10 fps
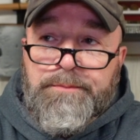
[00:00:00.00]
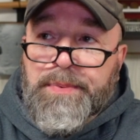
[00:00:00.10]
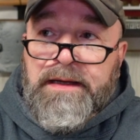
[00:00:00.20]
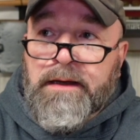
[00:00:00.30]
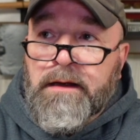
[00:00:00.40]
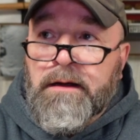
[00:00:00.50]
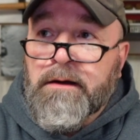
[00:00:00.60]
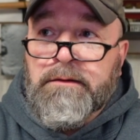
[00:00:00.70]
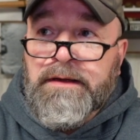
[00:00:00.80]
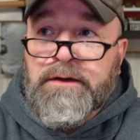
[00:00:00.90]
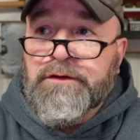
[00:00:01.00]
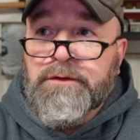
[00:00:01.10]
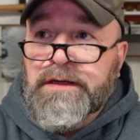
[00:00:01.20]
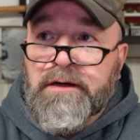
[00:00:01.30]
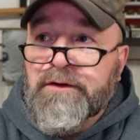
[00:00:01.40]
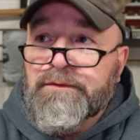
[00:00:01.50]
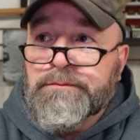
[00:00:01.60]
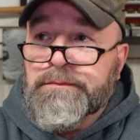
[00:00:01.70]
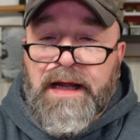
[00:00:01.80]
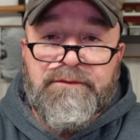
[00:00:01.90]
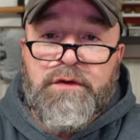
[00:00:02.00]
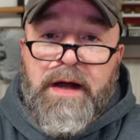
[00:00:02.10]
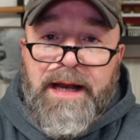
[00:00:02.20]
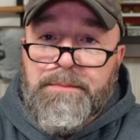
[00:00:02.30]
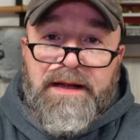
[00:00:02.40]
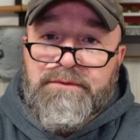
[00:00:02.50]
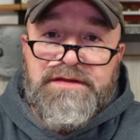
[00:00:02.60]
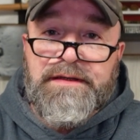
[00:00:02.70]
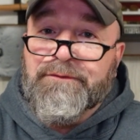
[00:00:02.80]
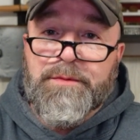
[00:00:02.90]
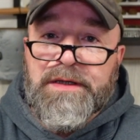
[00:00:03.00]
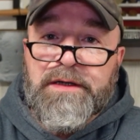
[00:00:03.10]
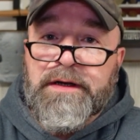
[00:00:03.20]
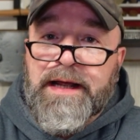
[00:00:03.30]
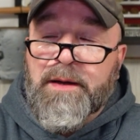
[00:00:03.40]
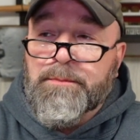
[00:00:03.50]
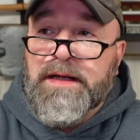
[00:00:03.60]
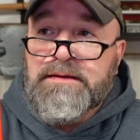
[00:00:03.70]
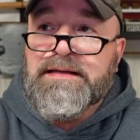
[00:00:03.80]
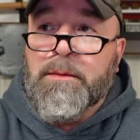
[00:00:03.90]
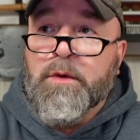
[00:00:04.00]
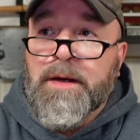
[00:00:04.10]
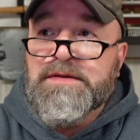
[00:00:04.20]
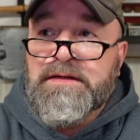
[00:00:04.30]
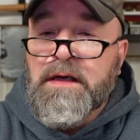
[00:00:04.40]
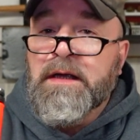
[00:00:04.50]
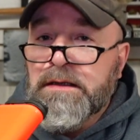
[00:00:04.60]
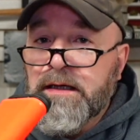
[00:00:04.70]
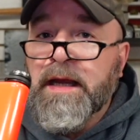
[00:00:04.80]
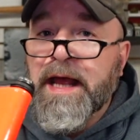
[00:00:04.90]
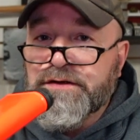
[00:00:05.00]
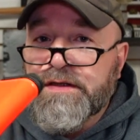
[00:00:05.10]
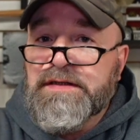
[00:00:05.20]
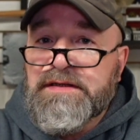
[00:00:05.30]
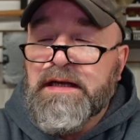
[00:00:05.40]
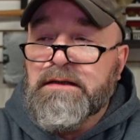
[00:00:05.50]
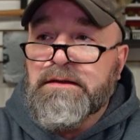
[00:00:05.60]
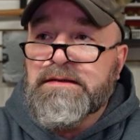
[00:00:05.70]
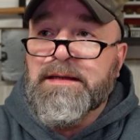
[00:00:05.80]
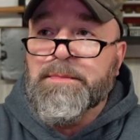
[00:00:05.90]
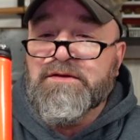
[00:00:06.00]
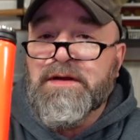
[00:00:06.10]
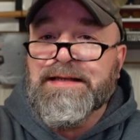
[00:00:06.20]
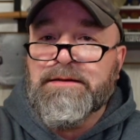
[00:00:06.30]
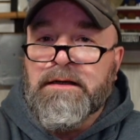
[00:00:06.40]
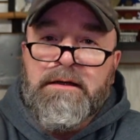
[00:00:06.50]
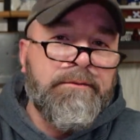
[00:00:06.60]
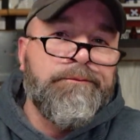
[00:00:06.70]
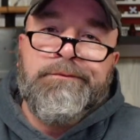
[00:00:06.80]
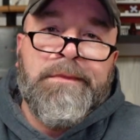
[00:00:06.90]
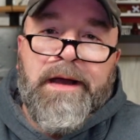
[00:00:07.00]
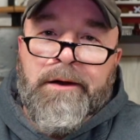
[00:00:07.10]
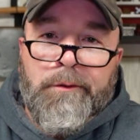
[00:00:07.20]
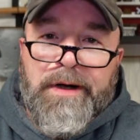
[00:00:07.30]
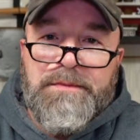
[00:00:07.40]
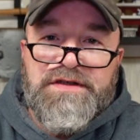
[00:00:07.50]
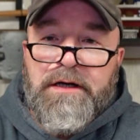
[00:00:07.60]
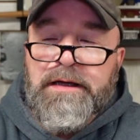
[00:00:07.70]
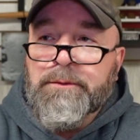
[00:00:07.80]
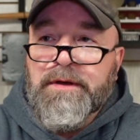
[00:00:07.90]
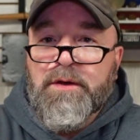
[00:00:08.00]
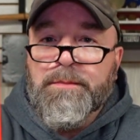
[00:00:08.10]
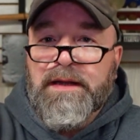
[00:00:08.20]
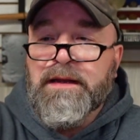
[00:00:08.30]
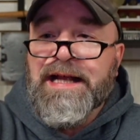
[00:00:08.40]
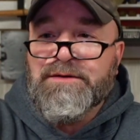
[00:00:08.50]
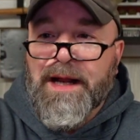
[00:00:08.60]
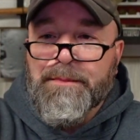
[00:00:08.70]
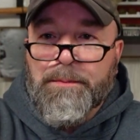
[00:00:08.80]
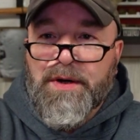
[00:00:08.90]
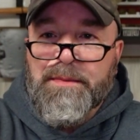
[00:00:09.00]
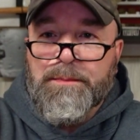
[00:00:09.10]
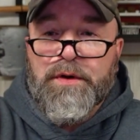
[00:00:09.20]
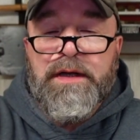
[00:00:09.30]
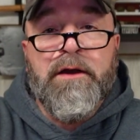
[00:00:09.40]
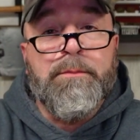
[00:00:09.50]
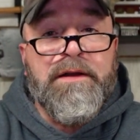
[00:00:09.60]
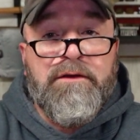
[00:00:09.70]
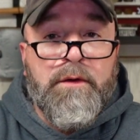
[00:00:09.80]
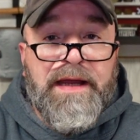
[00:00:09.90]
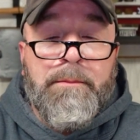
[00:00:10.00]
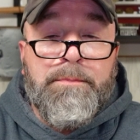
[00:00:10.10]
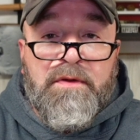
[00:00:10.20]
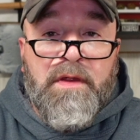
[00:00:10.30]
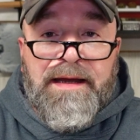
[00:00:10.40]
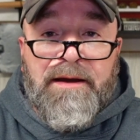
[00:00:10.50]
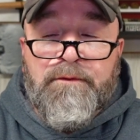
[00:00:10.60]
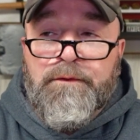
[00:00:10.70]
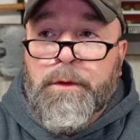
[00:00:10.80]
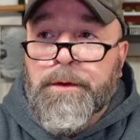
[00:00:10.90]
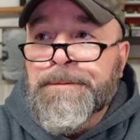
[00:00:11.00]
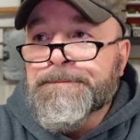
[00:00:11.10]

big hard liquor drinker. I've tried, but I've just never been good at it. But some rums you can actually just take a little sip of. So that's, I don't know why I'm sharing that with you, but that's what I'm going to probably put in here. But so again, thinking food.